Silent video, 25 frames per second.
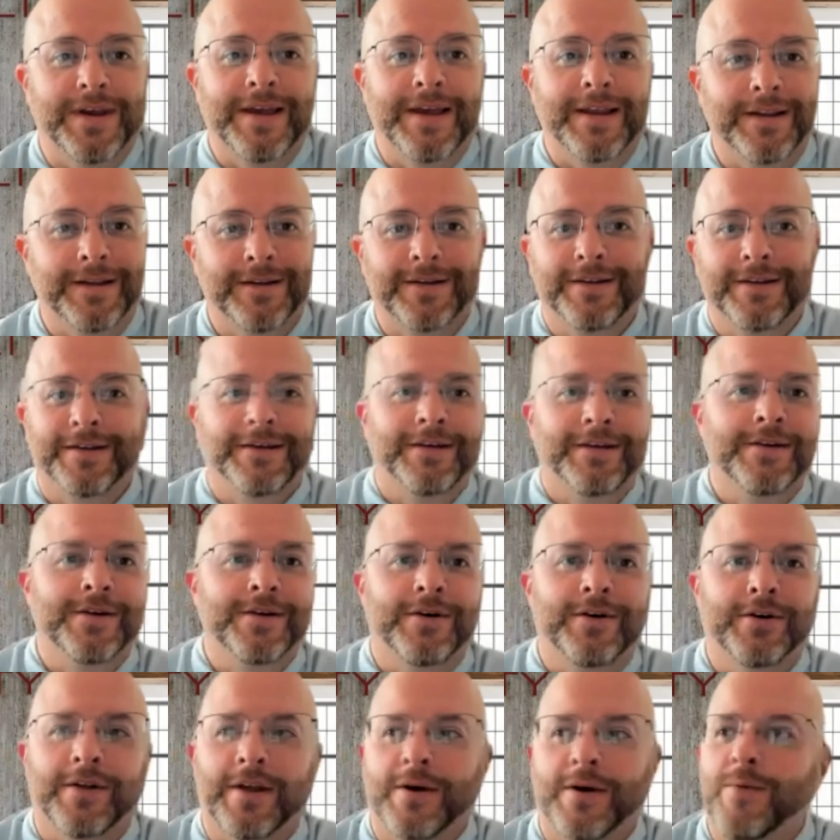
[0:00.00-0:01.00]
and
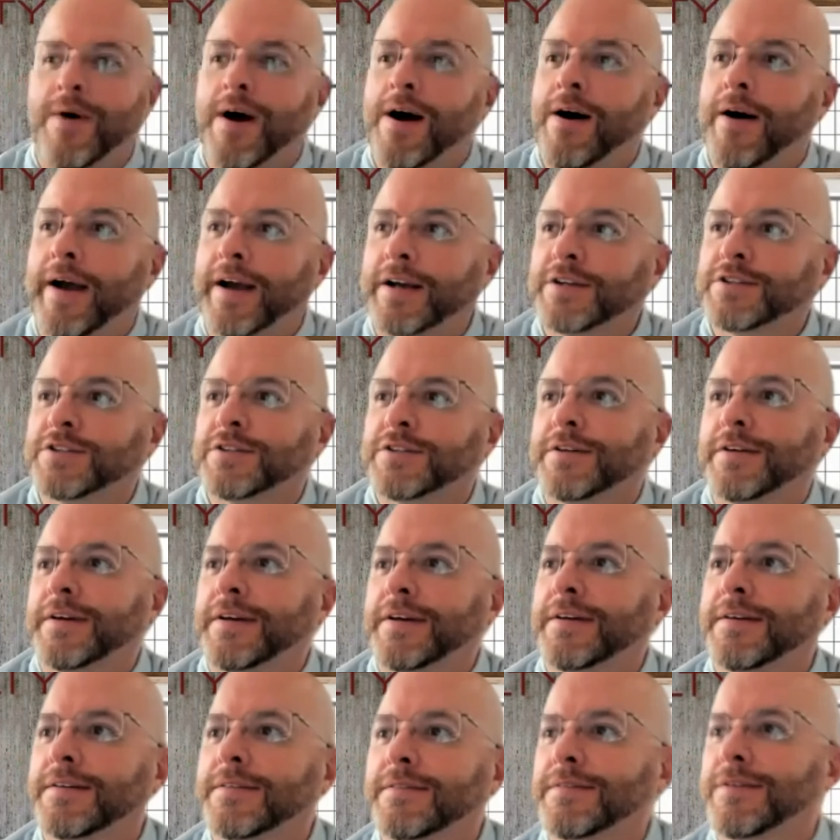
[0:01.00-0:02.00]
you're like, wow,
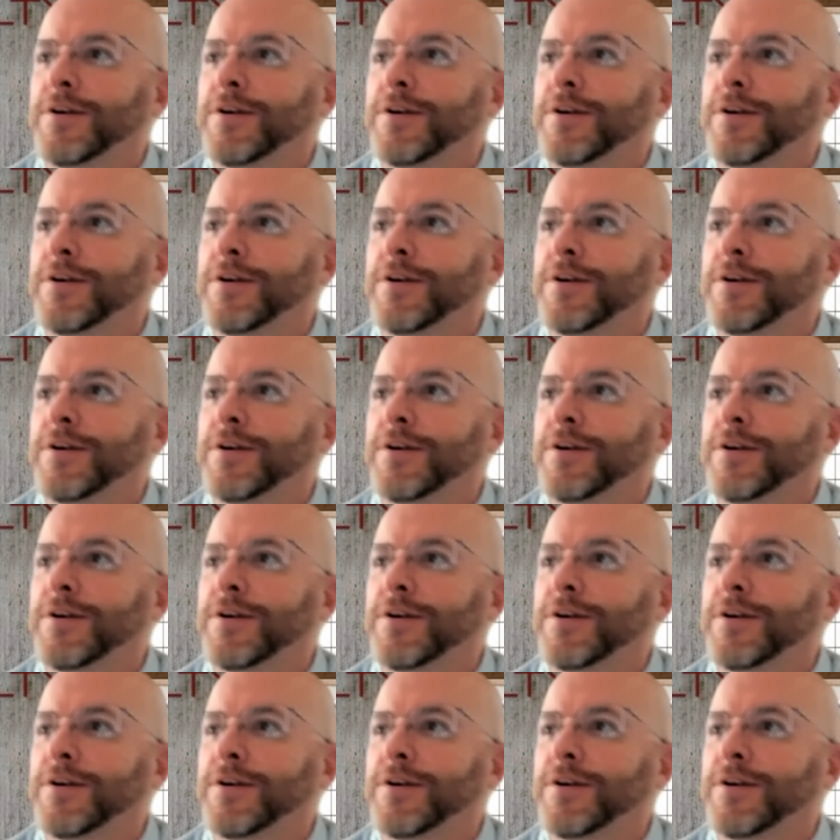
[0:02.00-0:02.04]
actually